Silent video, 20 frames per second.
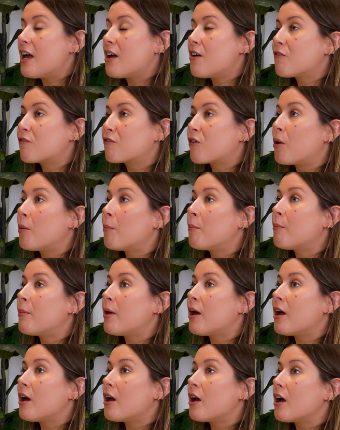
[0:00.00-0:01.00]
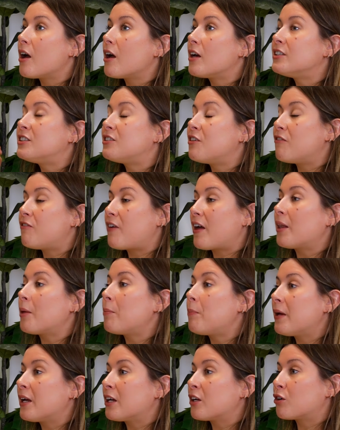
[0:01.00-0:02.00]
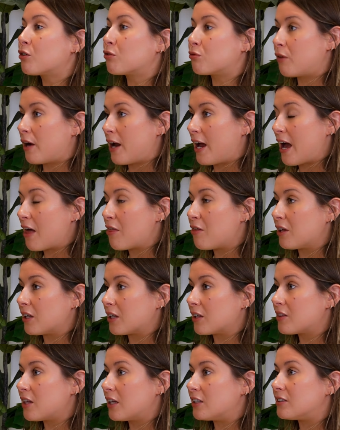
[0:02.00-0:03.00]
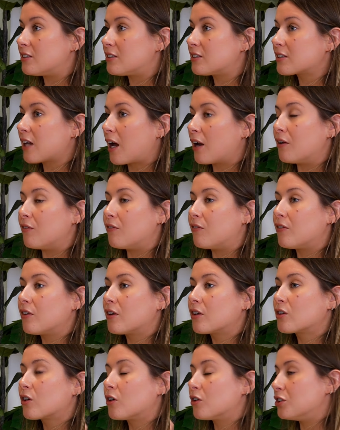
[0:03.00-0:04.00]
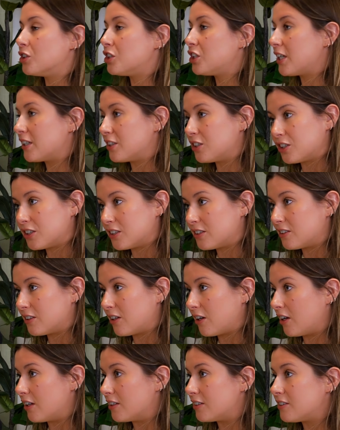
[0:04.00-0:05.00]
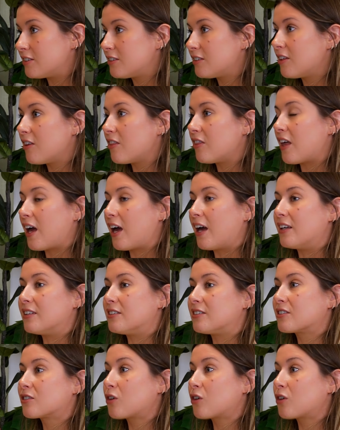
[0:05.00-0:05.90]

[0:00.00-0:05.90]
From developing grit, I think there's kind of conscientiousness, there's